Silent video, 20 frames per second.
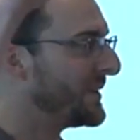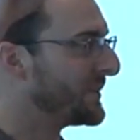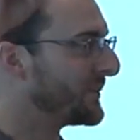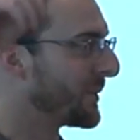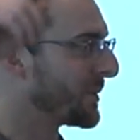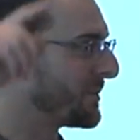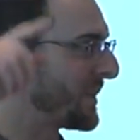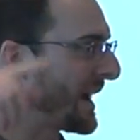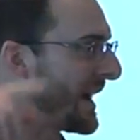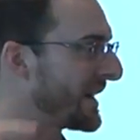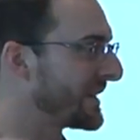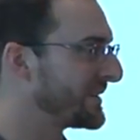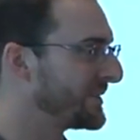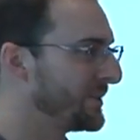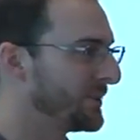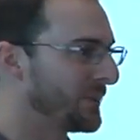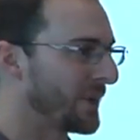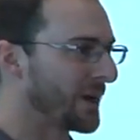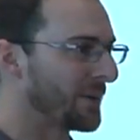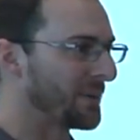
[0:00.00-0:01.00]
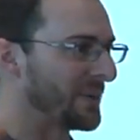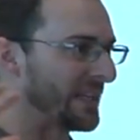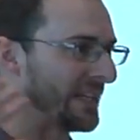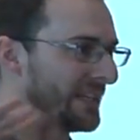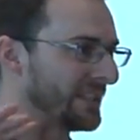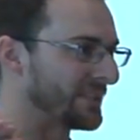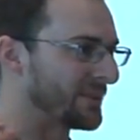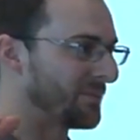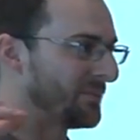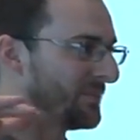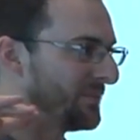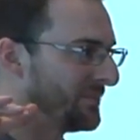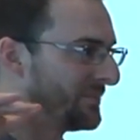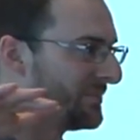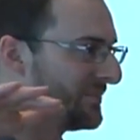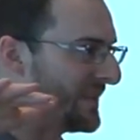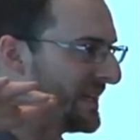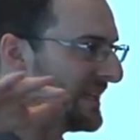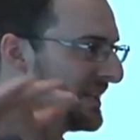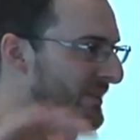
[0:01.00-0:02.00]
We're back to where we need to
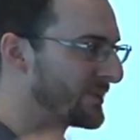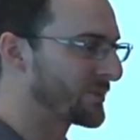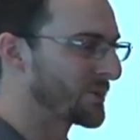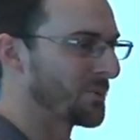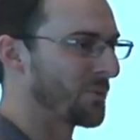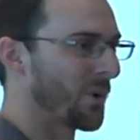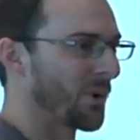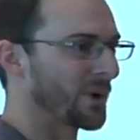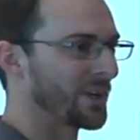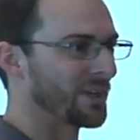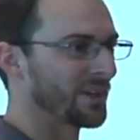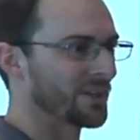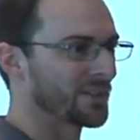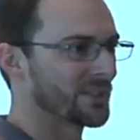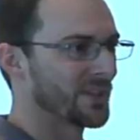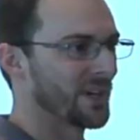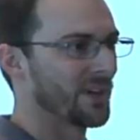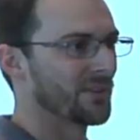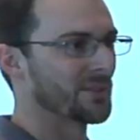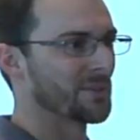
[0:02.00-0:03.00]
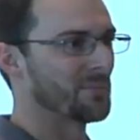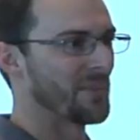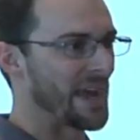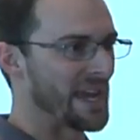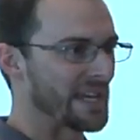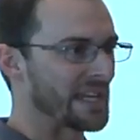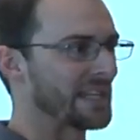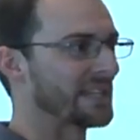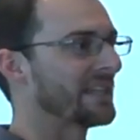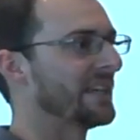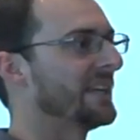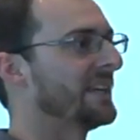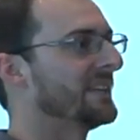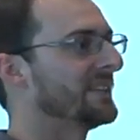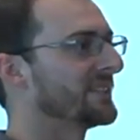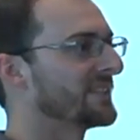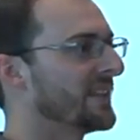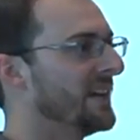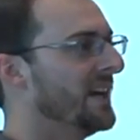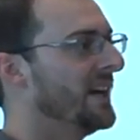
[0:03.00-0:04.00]
be supporting ourselves and making
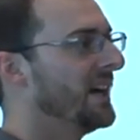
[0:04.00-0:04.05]
things.